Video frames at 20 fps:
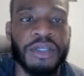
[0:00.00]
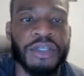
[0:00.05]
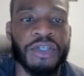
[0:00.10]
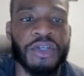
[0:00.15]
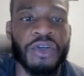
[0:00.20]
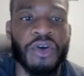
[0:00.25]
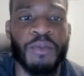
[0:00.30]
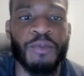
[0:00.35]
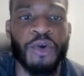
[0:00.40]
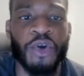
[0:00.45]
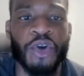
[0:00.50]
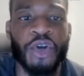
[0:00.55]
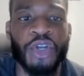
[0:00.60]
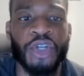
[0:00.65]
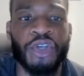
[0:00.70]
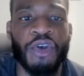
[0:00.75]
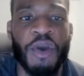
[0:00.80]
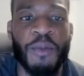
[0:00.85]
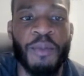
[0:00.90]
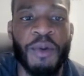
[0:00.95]
So I'm not going
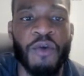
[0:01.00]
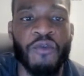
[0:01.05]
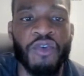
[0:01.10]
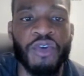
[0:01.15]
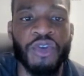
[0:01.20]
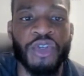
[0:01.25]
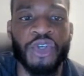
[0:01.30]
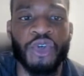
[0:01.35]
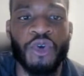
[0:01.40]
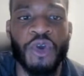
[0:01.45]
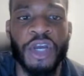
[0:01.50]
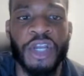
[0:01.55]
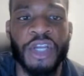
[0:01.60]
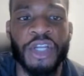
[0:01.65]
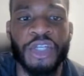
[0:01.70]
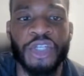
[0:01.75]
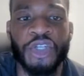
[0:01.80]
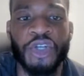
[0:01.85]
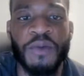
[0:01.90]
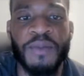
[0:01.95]
to do it, but root 2, you're going to
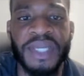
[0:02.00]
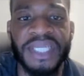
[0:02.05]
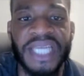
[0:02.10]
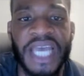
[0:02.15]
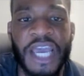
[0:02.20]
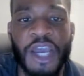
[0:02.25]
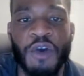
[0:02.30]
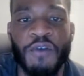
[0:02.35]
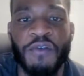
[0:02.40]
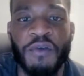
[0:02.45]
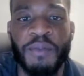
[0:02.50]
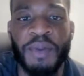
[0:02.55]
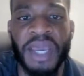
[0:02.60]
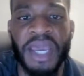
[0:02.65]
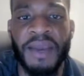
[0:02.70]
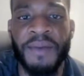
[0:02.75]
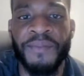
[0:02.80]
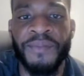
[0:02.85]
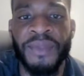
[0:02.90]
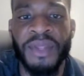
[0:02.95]
assume it's a over
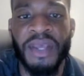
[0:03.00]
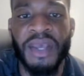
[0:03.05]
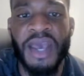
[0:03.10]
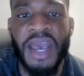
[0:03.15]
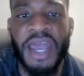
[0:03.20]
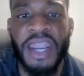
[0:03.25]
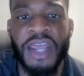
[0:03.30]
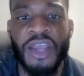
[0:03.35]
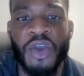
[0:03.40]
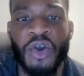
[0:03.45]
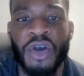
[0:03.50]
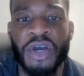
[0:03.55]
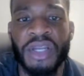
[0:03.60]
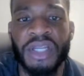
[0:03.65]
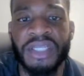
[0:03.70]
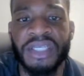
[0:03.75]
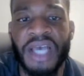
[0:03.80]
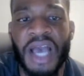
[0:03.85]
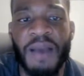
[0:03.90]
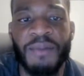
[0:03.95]
b, and then you're going
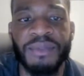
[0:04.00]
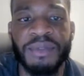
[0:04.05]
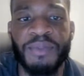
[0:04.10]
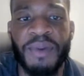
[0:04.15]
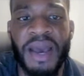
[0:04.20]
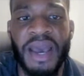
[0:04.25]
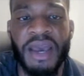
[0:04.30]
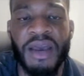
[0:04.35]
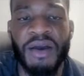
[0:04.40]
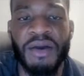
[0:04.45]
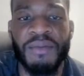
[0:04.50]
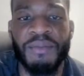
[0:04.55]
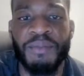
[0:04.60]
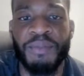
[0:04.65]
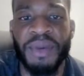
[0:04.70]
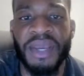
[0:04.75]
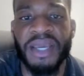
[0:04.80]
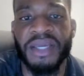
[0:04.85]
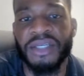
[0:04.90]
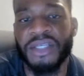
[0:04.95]
to times by
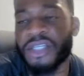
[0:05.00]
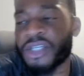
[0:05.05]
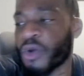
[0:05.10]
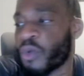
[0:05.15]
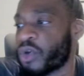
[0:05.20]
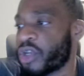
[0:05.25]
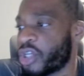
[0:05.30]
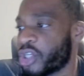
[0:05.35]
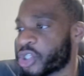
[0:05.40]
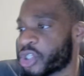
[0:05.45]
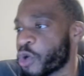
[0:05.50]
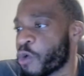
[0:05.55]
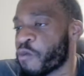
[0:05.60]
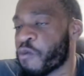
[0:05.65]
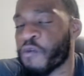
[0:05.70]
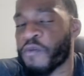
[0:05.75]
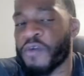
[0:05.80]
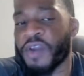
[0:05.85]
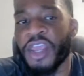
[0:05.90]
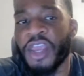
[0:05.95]
b and so on and so
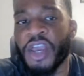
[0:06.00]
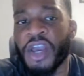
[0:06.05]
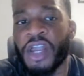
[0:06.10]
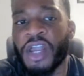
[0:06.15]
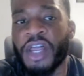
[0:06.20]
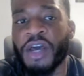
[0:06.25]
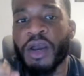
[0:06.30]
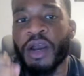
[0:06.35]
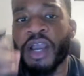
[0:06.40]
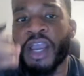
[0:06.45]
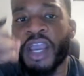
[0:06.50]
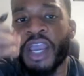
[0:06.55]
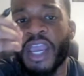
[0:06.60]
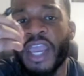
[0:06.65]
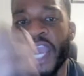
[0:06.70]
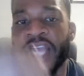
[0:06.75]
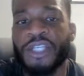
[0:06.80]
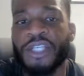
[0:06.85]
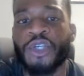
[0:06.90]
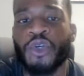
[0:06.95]
forth, and then you're going to
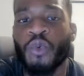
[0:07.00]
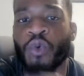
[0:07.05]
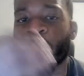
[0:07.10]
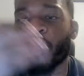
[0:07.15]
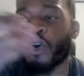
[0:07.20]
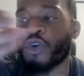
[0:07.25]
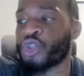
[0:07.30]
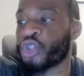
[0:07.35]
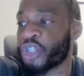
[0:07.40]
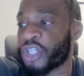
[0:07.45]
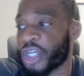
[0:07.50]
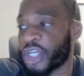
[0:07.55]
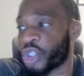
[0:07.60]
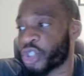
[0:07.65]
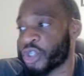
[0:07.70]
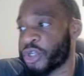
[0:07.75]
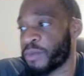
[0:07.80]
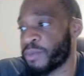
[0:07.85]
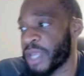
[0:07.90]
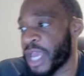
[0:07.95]
get to a
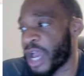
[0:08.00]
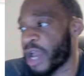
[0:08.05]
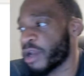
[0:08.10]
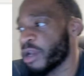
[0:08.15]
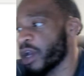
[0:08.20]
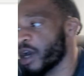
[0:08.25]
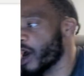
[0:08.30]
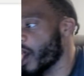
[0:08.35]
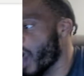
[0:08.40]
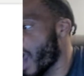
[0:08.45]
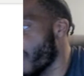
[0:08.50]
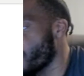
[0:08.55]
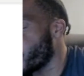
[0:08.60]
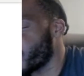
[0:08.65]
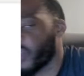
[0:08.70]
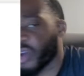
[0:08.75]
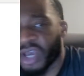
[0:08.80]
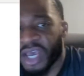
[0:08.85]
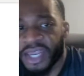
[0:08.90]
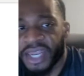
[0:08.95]
contradiction. Yeah, have a
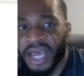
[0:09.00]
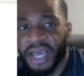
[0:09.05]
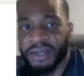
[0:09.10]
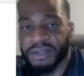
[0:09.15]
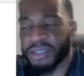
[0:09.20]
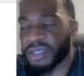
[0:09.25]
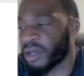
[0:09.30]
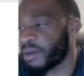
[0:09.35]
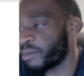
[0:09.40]
look at that